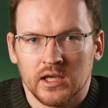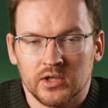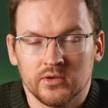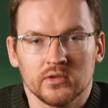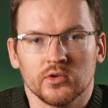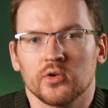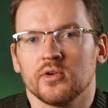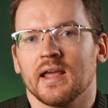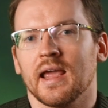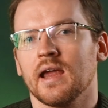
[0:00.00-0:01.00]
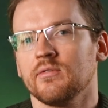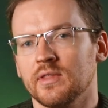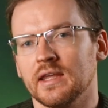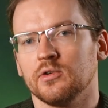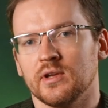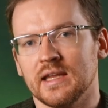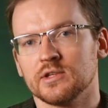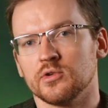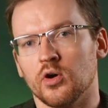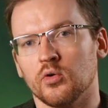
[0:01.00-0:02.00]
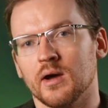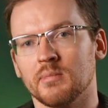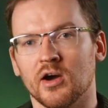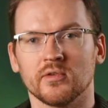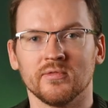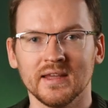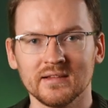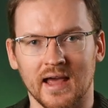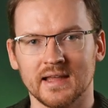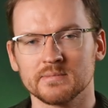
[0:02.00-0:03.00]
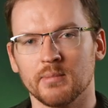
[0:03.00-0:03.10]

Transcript: You can learn everything you need to know about VLANs